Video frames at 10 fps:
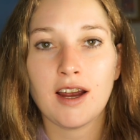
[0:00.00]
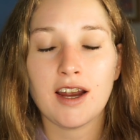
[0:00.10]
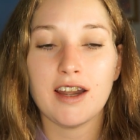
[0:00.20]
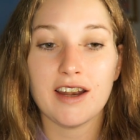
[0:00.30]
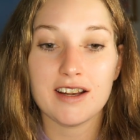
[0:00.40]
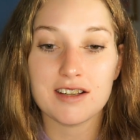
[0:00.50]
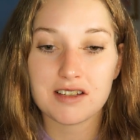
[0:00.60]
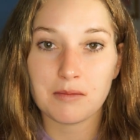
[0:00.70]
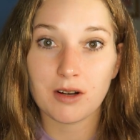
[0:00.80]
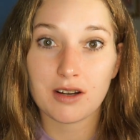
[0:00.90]
and then
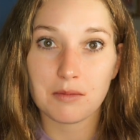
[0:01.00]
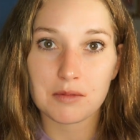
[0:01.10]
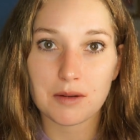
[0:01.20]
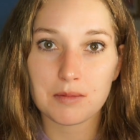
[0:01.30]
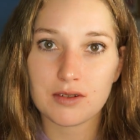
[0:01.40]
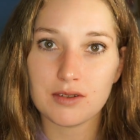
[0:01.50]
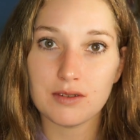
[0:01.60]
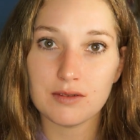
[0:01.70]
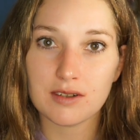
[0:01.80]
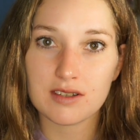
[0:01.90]
someone comes up to
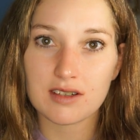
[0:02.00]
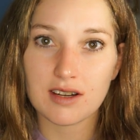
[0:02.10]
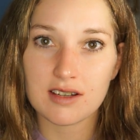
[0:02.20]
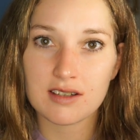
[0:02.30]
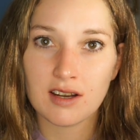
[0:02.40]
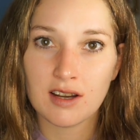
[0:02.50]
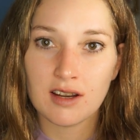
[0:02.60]
you and says,